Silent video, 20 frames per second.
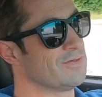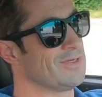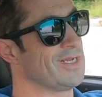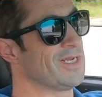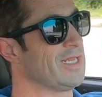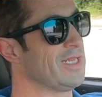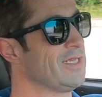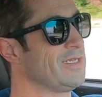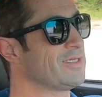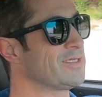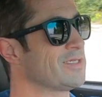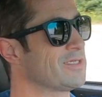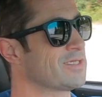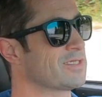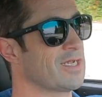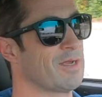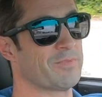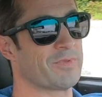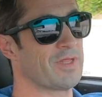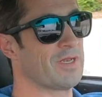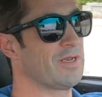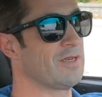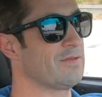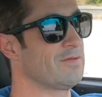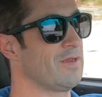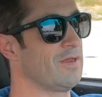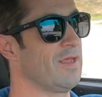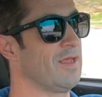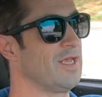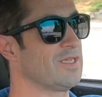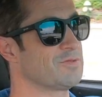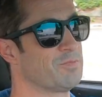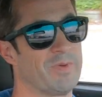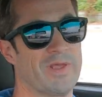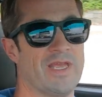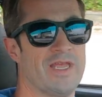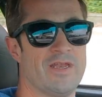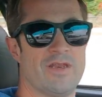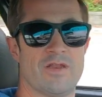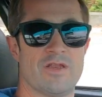at least something has
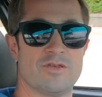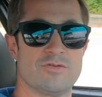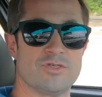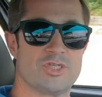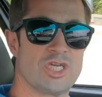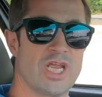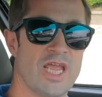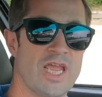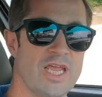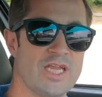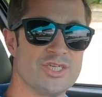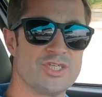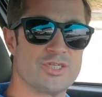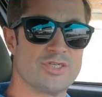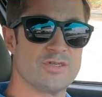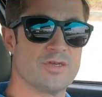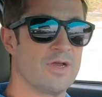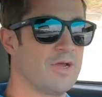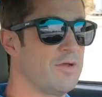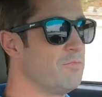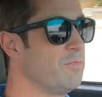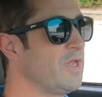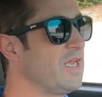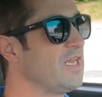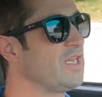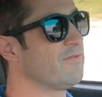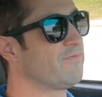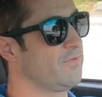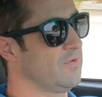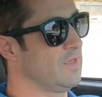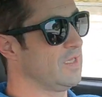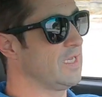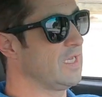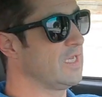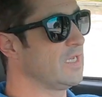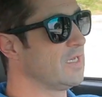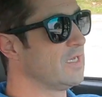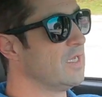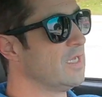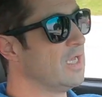been changed
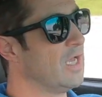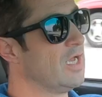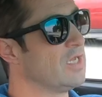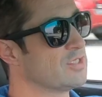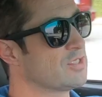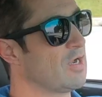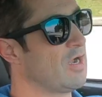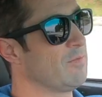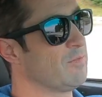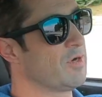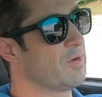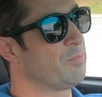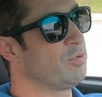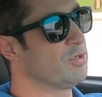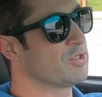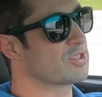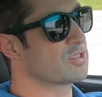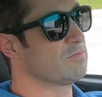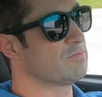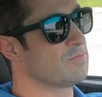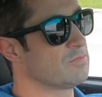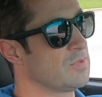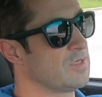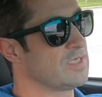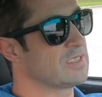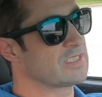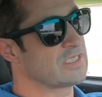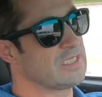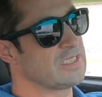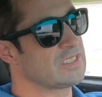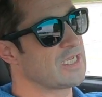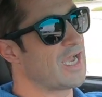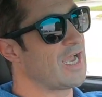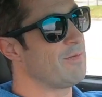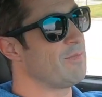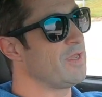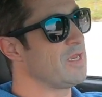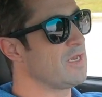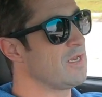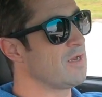meaningfully. So I'm going to put some seat
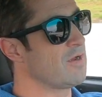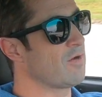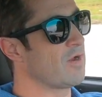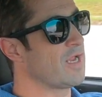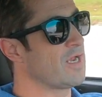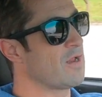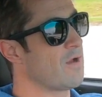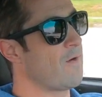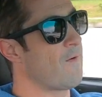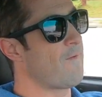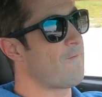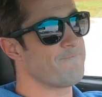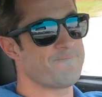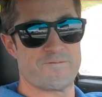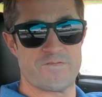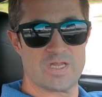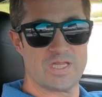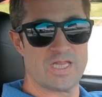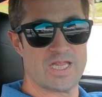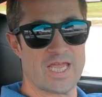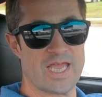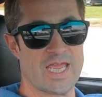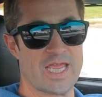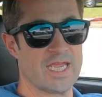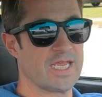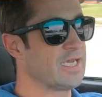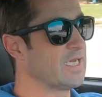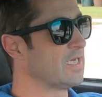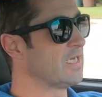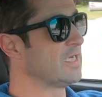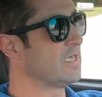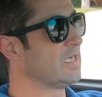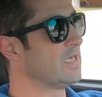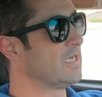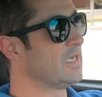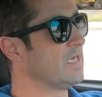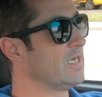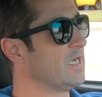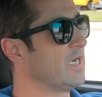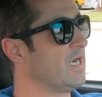time in here, and hopefully
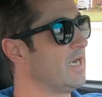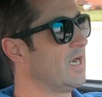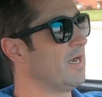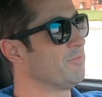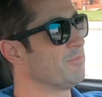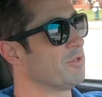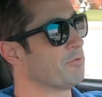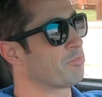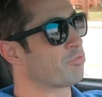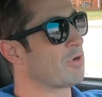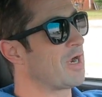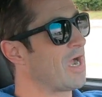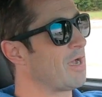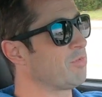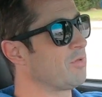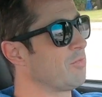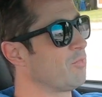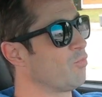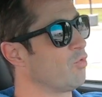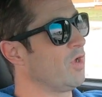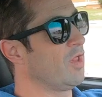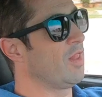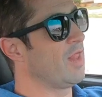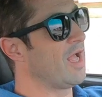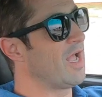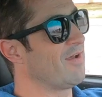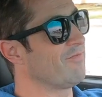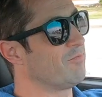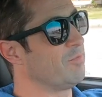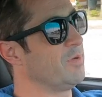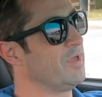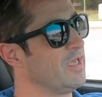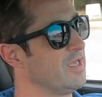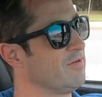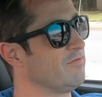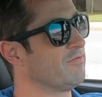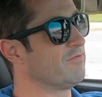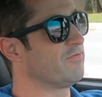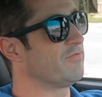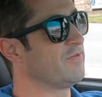the problem will have been
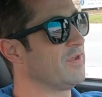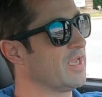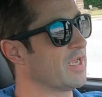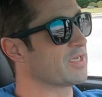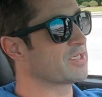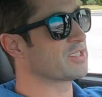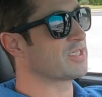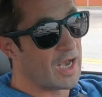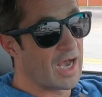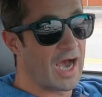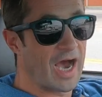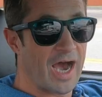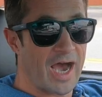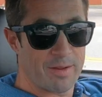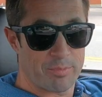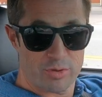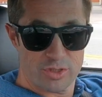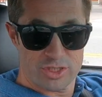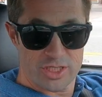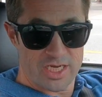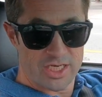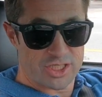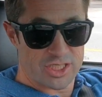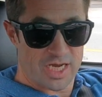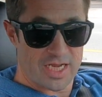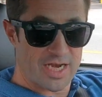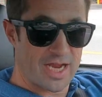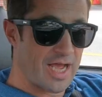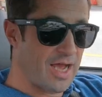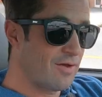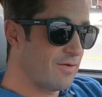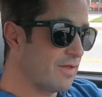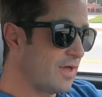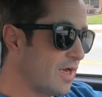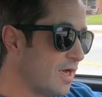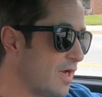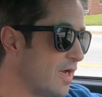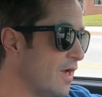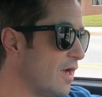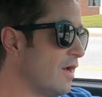fixed. I appreciate you checking out
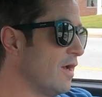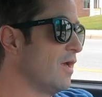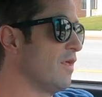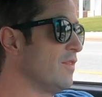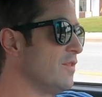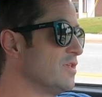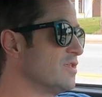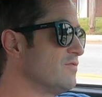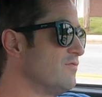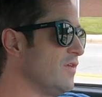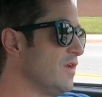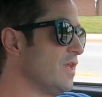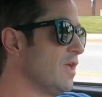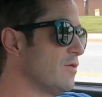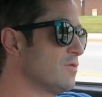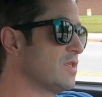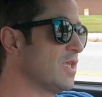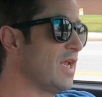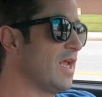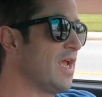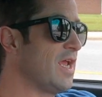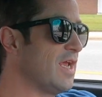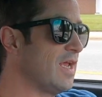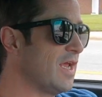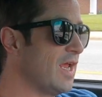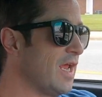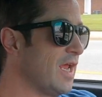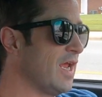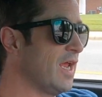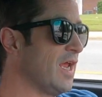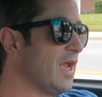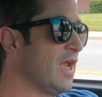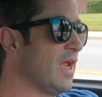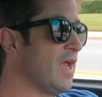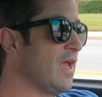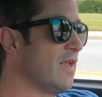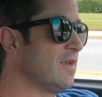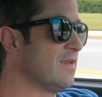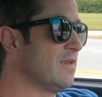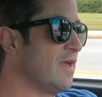this video today,
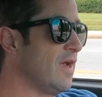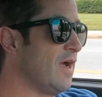and